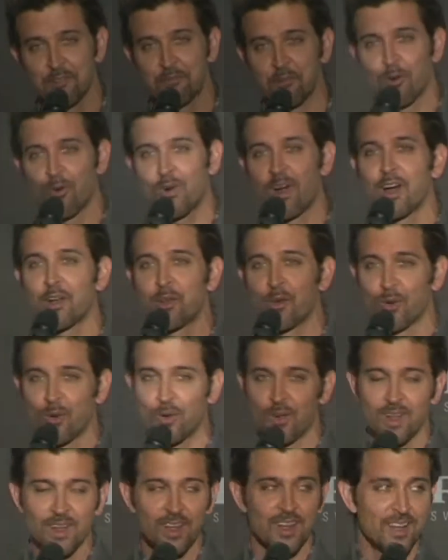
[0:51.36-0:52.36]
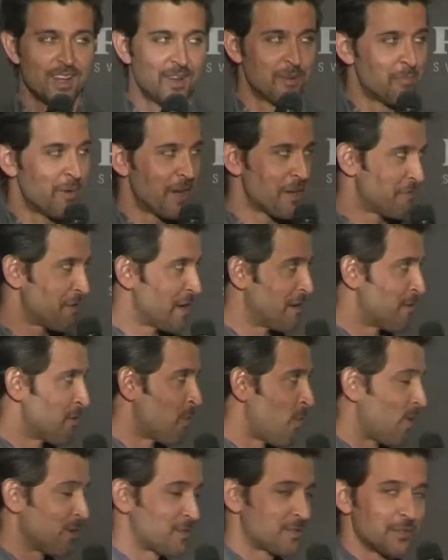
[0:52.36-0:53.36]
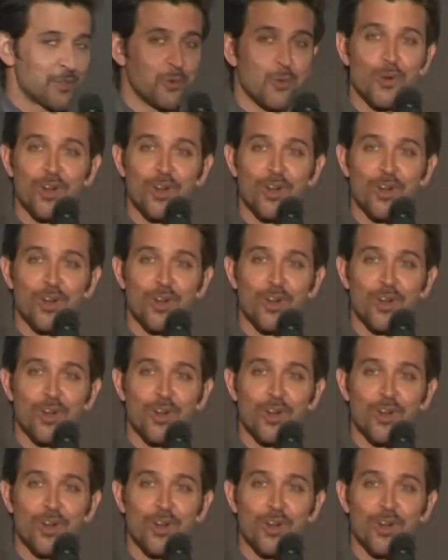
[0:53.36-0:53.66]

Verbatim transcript: for Rado, my favorite watch in the